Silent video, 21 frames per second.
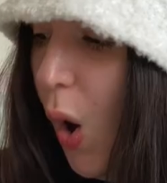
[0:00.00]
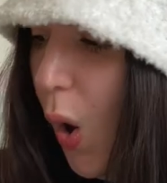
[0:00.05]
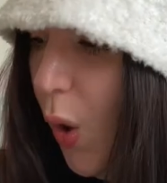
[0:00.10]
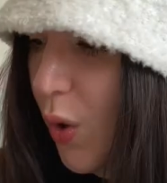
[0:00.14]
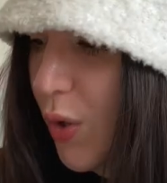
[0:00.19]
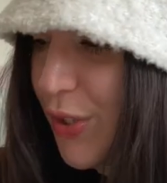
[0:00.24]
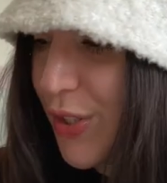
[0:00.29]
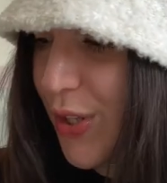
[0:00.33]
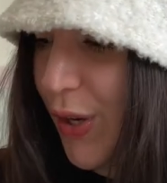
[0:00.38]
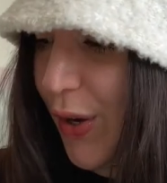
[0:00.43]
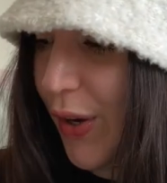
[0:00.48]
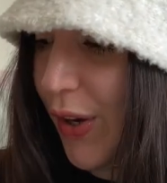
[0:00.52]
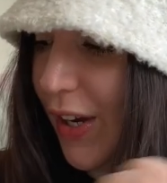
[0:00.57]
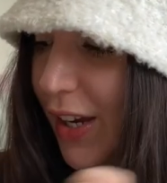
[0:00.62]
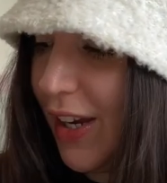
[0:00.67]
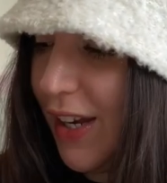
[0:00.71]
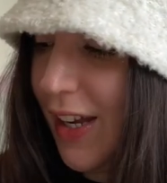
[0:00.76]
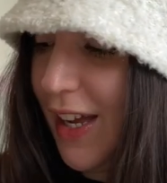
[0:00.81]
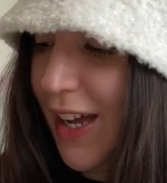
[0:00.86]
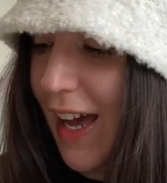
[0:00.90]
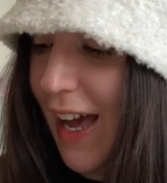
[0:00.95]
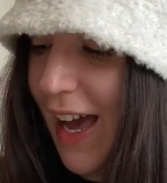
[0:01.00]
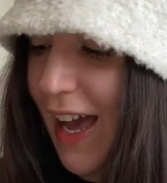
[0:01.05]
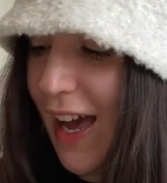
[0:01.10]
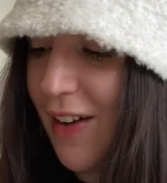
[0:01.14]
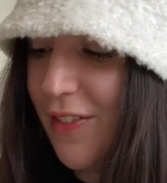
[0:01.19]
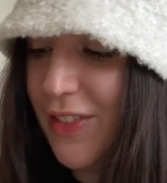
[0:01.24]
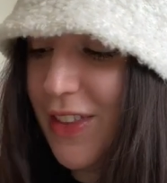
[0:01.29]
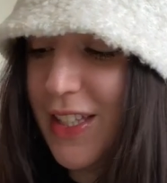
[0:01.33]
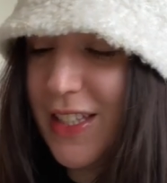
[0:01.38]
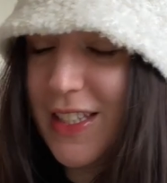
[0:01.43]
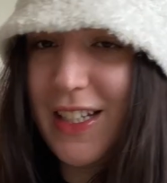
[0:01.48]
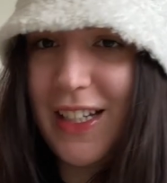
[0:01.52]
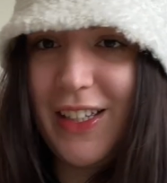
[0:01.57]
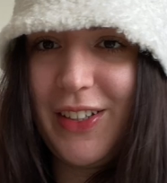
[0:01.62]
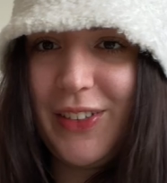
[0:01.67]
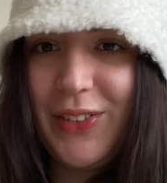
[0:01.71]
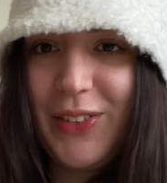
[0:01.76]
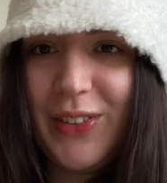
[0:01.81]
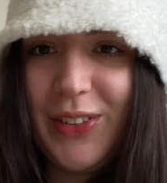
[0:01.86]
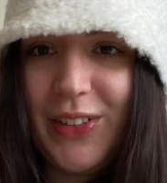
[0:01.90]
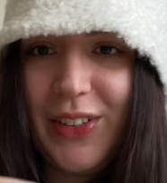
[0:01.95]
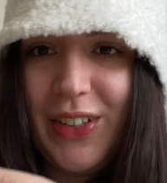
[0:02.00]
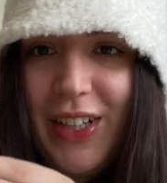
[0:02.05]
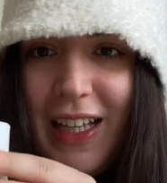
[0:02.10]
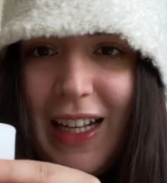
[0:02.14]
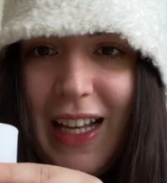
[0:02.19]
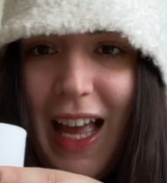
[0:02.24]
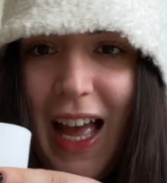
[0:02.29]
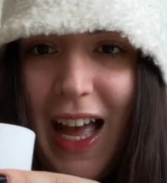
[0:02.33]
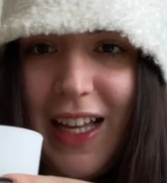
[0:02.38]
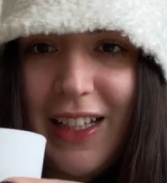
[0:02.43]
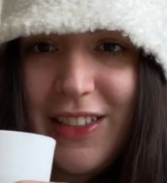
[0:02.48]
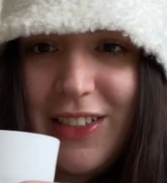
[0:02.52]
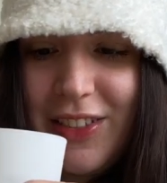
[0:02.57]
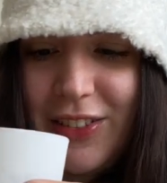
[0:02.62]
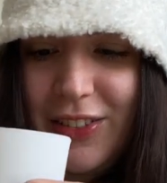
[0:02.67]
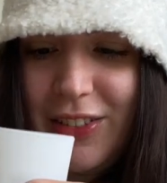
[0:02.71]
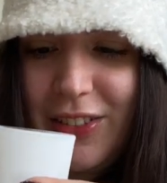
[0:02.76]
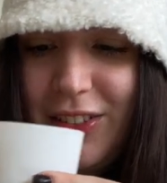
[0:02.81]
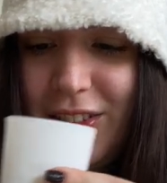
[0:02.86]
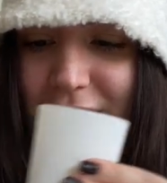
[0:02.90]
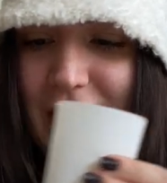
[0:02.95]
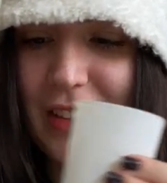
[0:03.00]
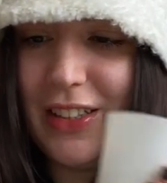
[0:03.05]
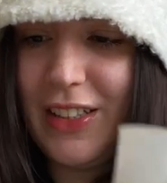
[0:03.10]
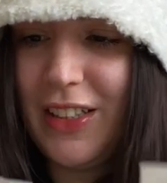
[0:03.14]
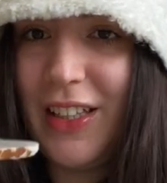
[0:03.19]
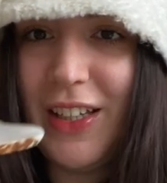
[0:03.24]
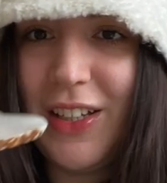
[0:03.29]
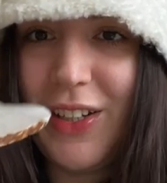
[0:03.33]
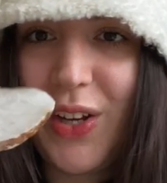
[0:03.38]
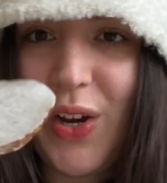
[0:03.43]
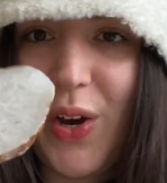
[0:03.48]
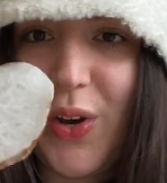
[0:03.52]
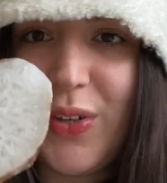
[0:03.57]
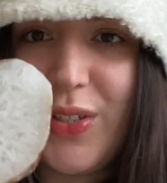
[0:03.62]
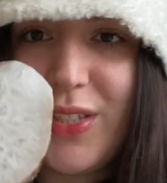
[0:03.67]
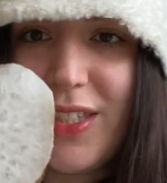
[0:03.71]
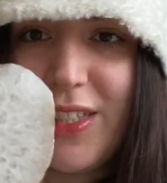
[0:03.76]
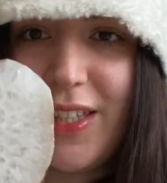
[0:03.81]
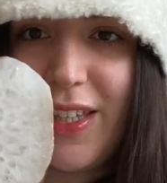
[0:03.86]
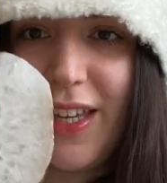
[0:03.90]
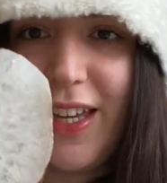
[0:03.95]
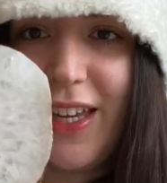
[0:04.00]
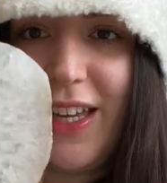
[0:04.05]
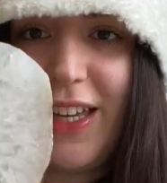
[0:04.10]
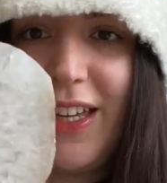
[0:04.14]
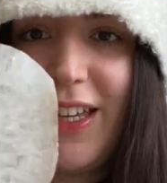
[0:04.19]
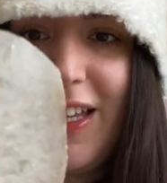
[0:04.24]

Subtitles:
also, I have this little candle coaster